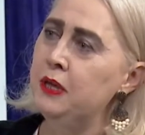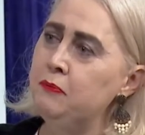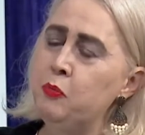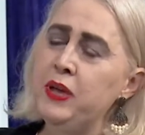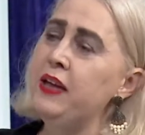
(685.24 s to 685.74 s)

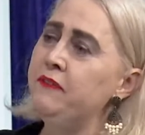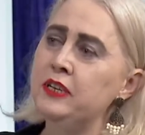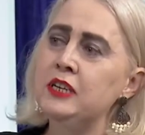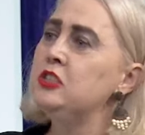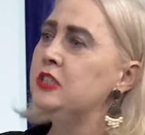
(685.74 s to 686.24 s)
people, we have
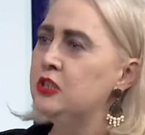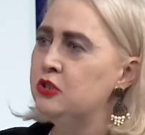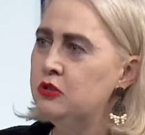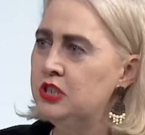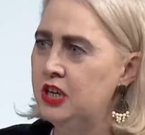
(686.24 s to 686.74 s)
an
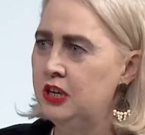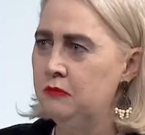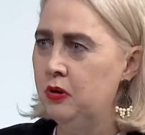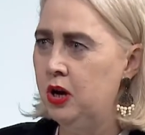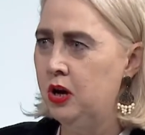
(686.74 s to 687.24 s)
international
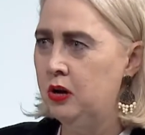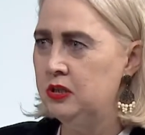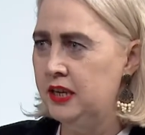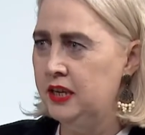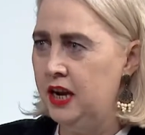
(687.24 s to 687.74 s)
team
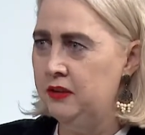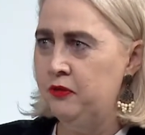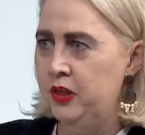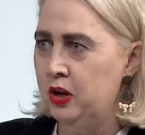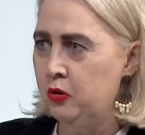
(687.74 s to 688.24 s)
dedicated
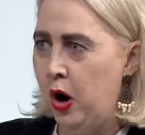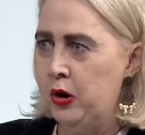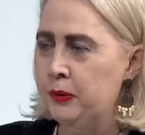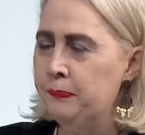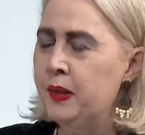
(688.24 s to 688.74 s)
for the
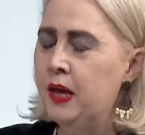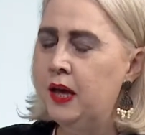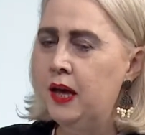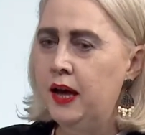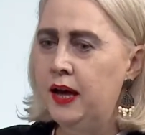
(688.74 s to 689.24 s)
aquarium,
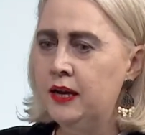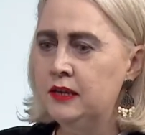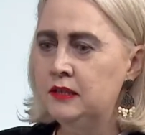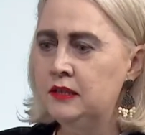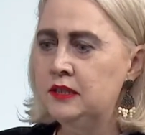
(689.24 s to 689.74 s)

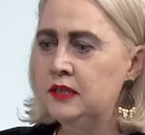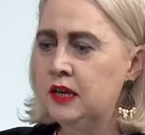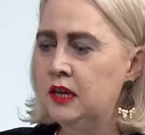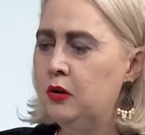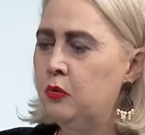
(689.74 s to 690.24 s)
and
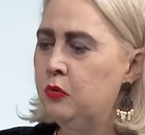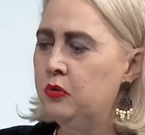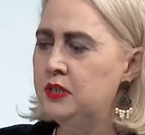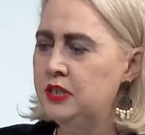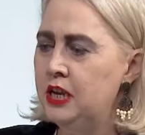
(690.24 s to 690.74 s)

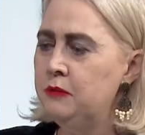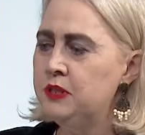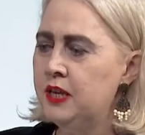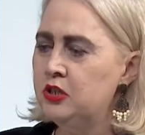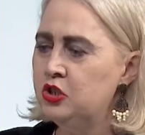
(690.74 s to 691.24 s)
the teams
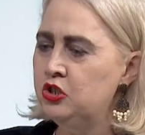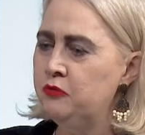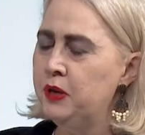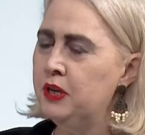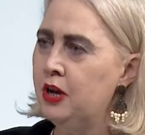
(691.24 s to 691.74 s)
that should
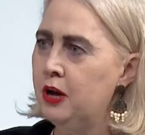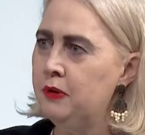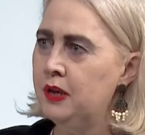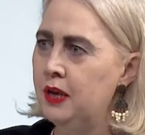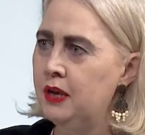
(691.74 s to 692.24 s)
have been
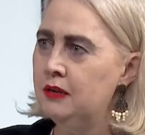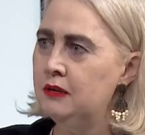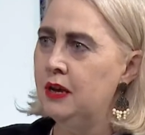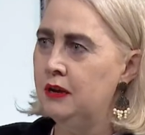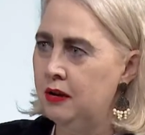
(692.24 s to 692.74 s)
coming
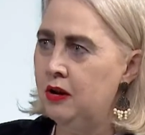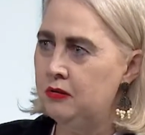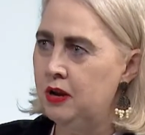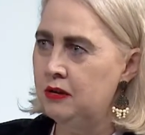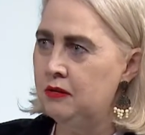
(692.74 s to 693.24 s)
in
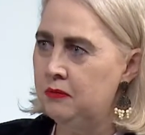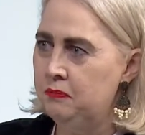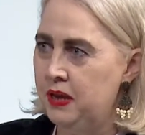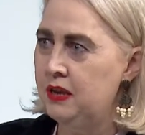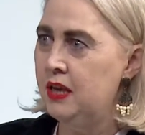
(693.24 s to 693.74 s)
and
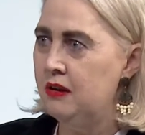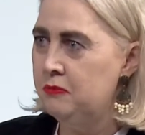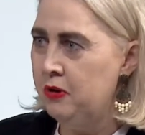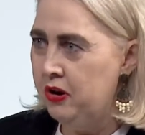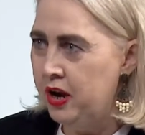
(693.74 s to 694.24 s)
being here
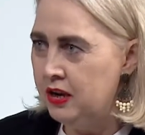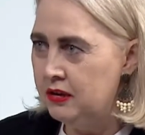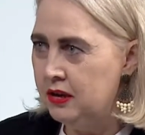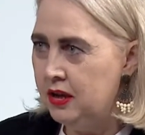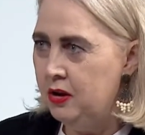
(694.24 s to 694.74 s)
in
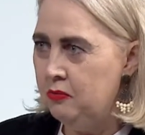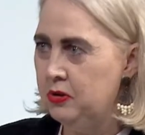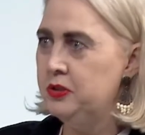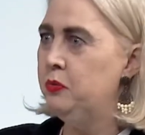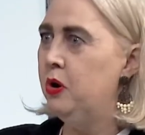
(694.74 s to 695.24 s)
Bahrain
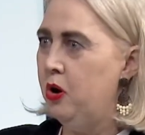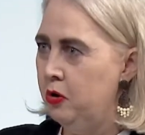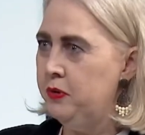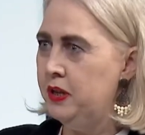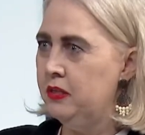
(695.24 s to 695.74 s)
whilst we're
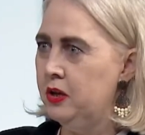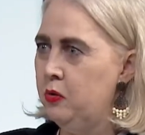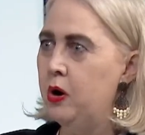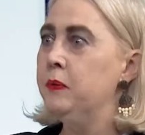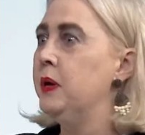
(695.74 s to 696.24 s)
opening the
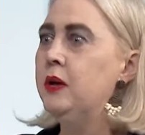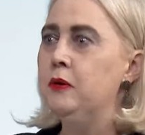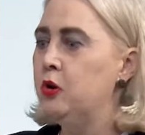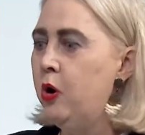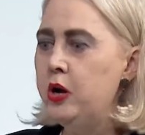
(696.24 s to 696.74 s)

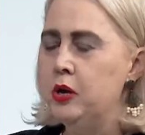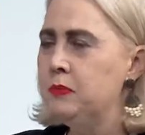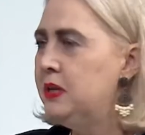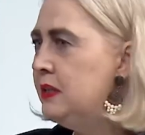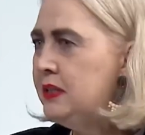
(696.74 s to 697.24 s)
aquarium
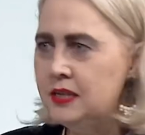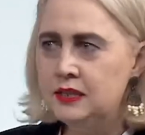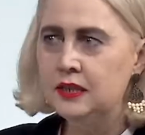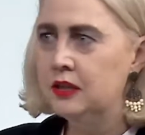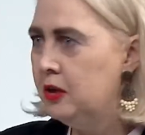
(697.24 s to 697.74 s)
and
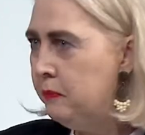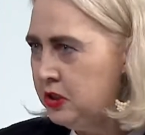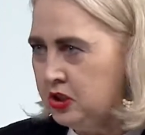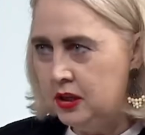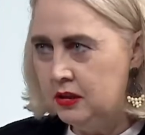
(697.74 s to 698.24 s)
testing and
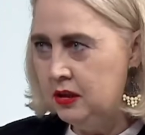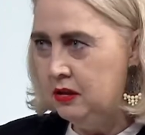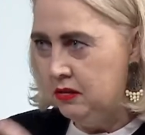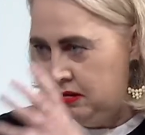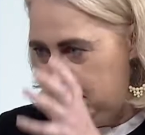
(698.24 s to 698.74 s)
commissioning
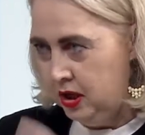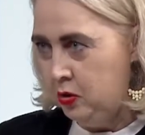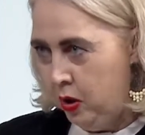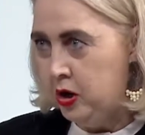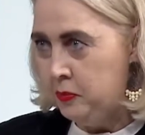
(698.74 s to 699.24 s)
the
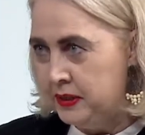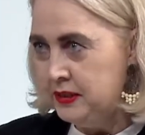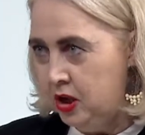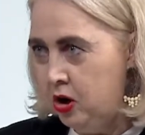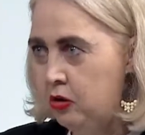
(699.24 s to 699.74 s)
aquarium
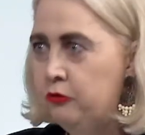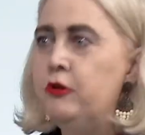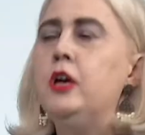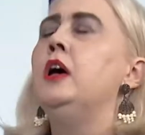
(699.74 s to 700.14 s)
itself